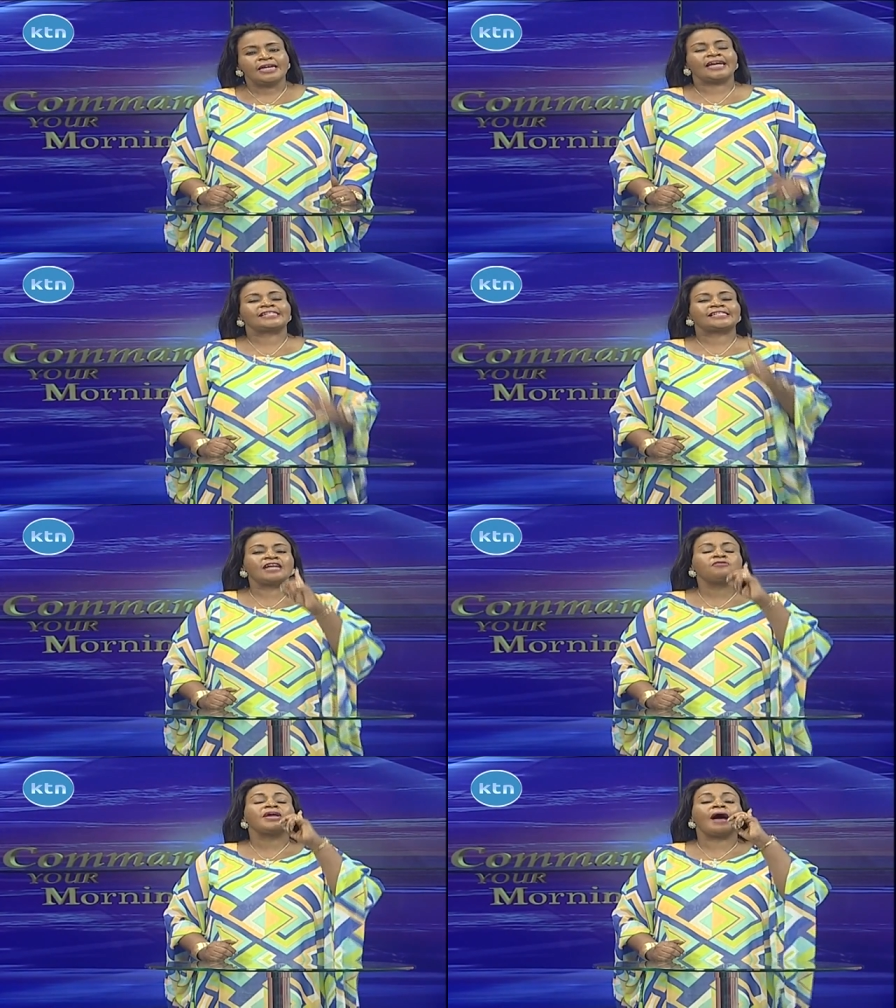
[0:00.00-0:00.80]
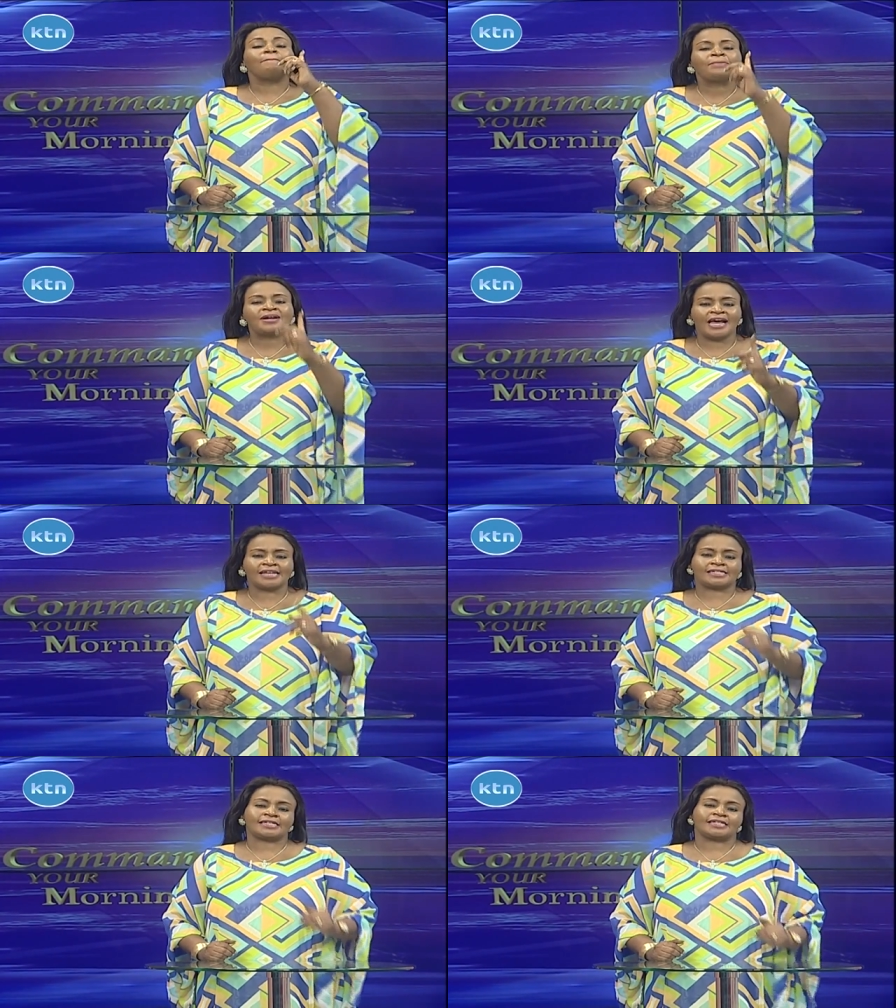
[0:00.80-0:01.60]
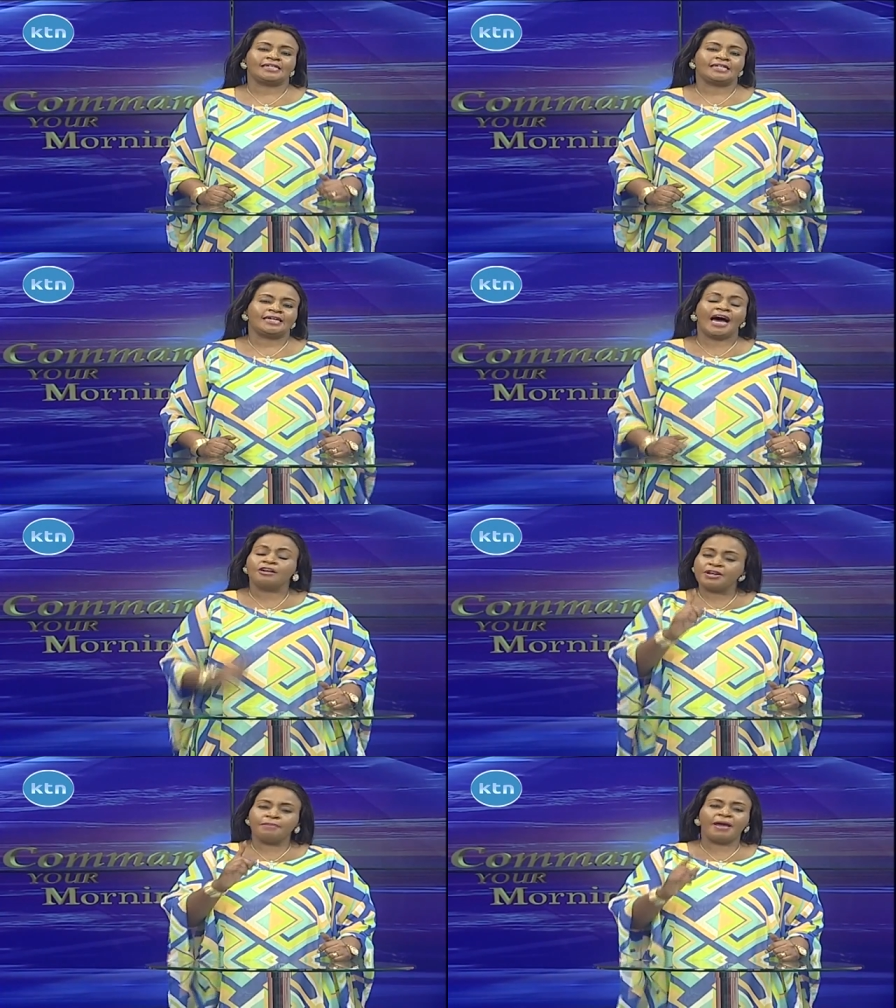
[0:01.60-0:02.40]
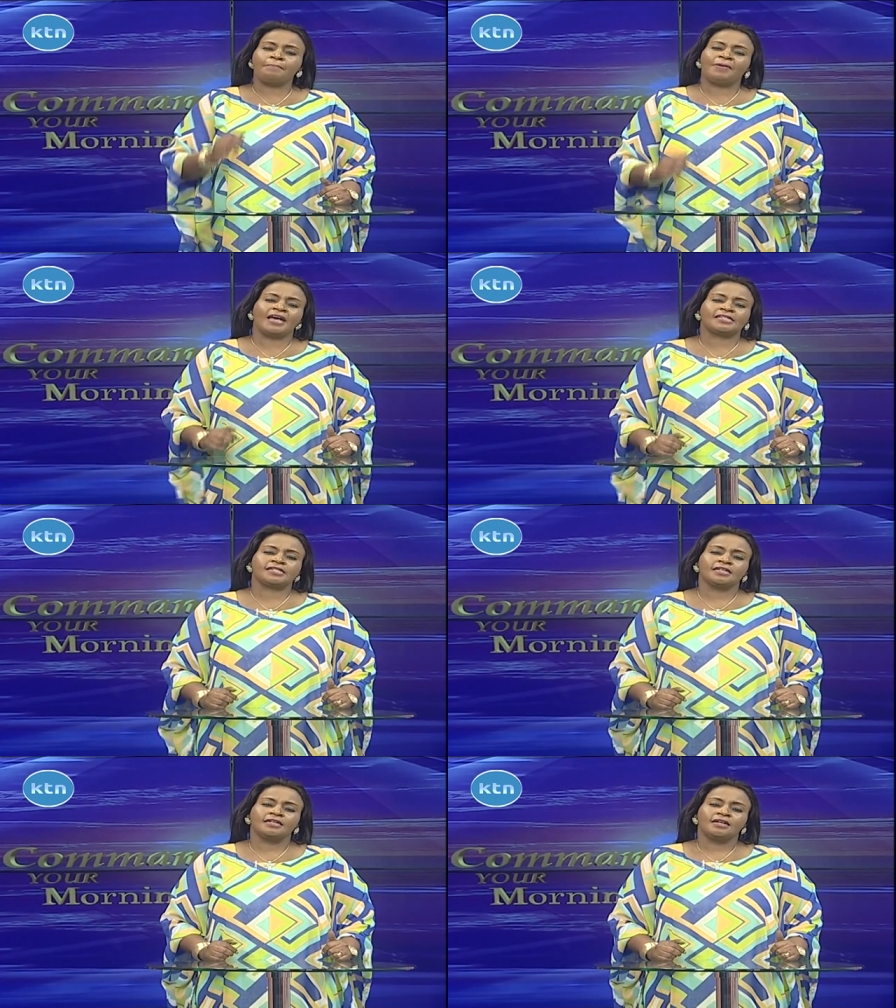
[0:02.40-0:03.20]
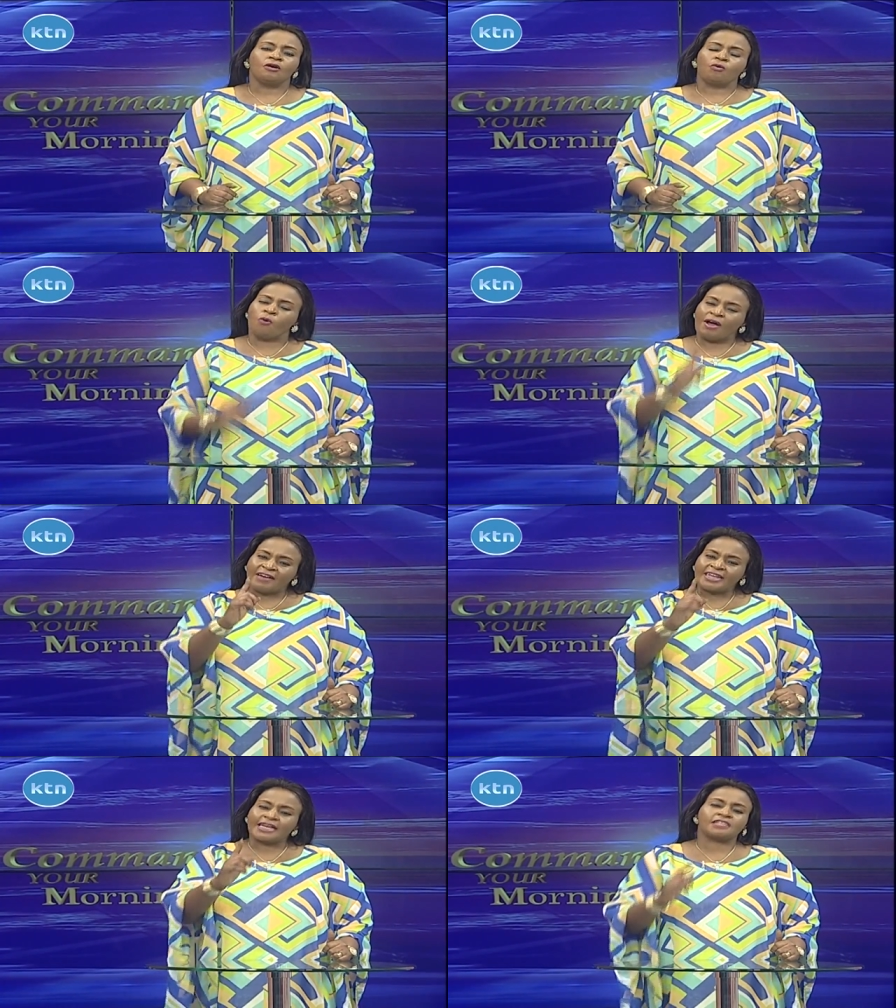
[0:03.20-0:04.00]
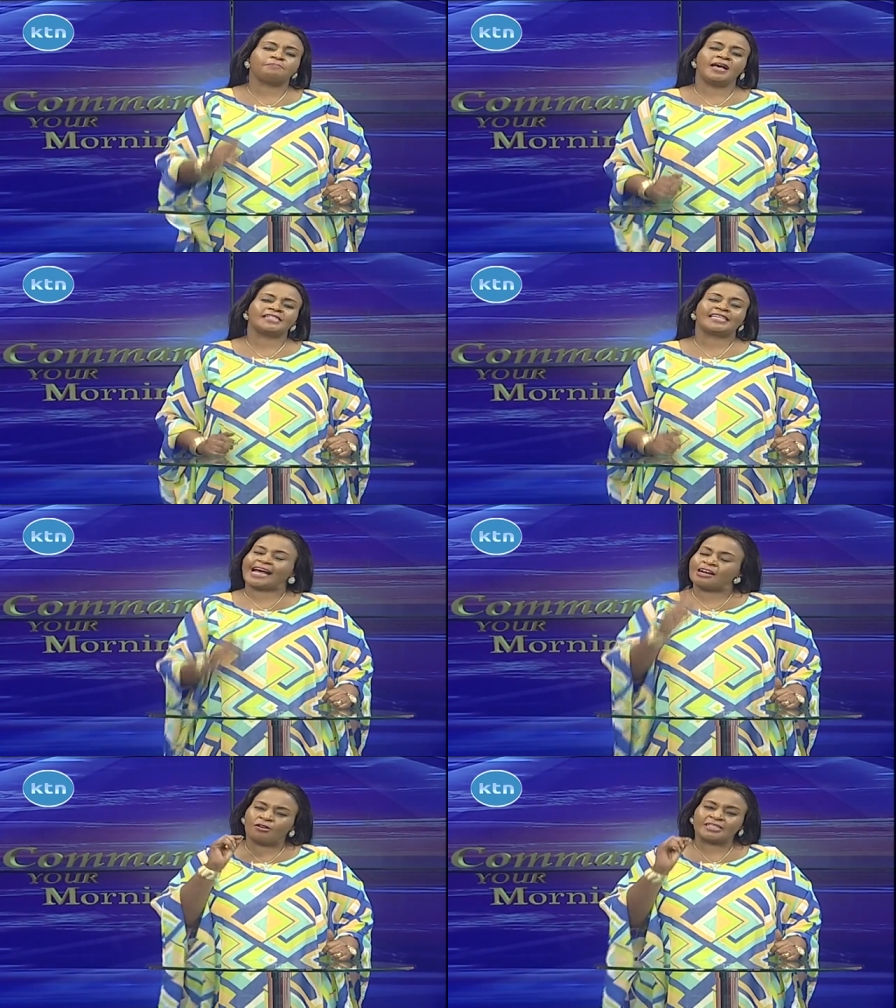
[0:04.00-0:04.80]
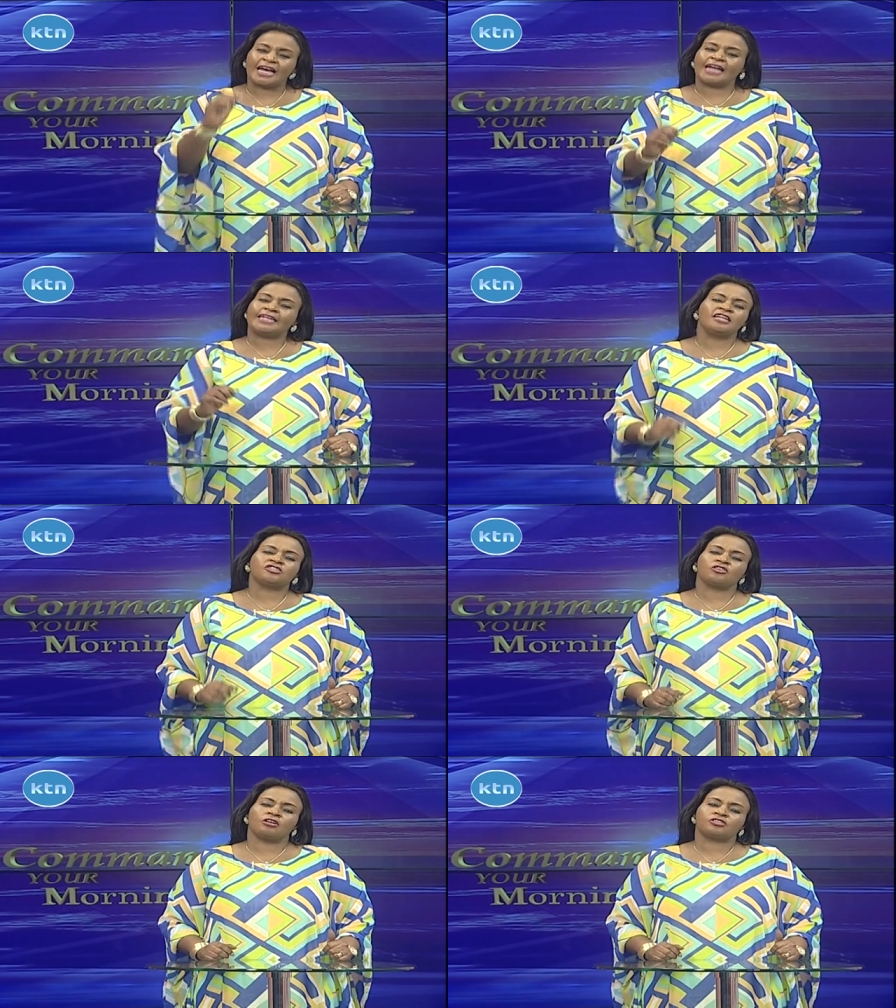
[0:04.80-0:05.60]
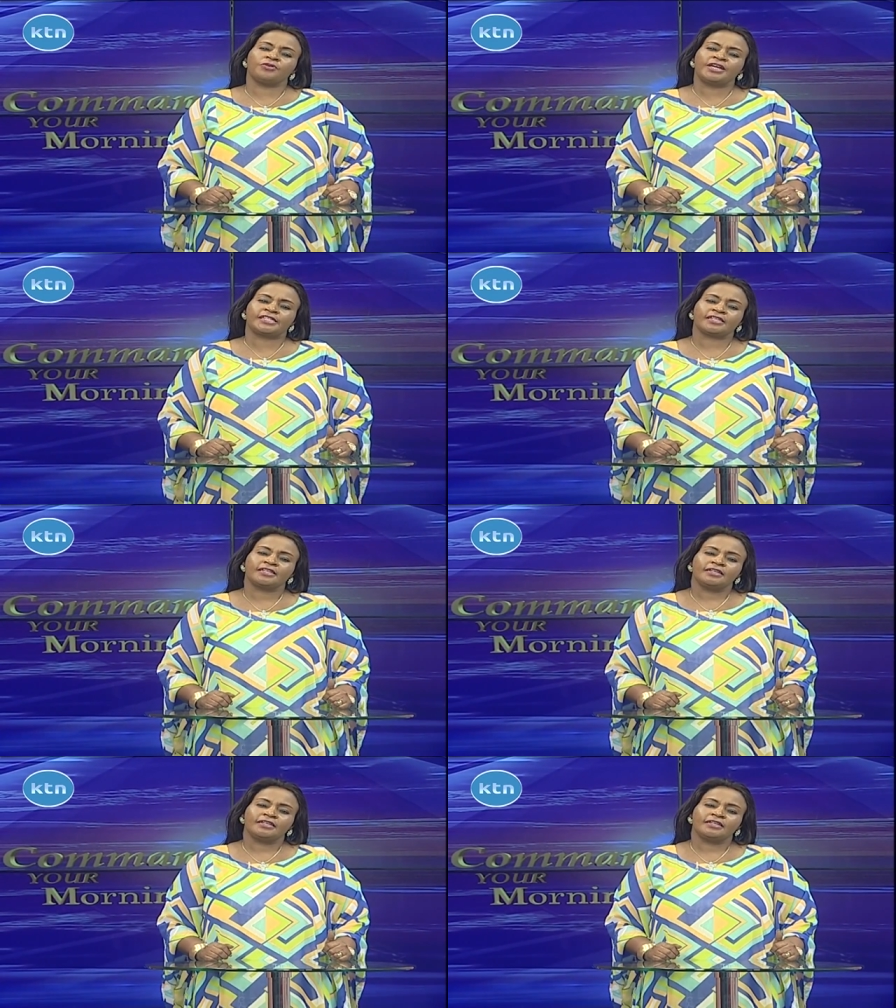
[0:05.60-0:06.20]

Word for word: He has said we are blessed and we remain blessed. Whoever he has blessed, he cannot add any sorrow to it.